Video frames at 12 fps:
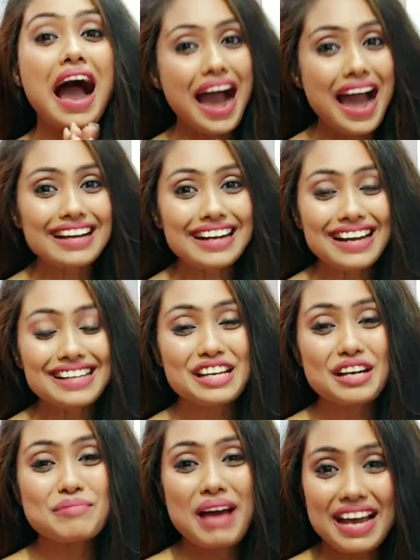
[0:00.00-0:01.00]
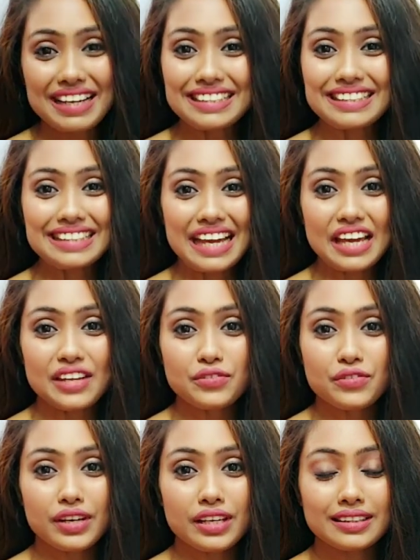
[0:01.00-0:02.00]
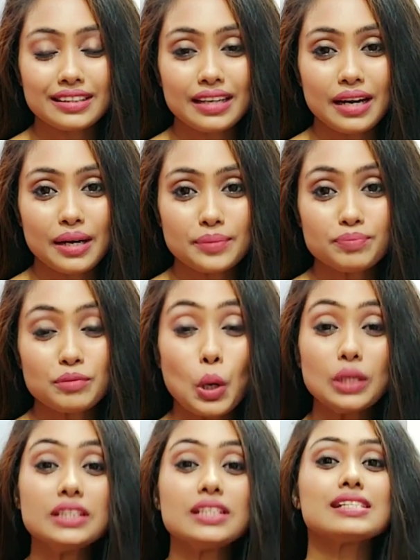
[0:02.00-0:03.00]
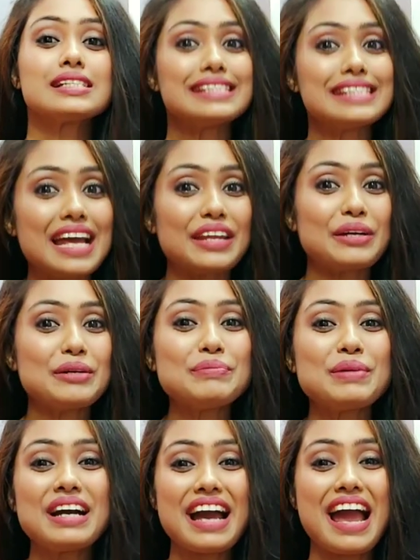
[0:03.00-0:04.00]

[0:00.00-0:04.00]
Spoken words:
Hi guys, I'm back again with all this setup,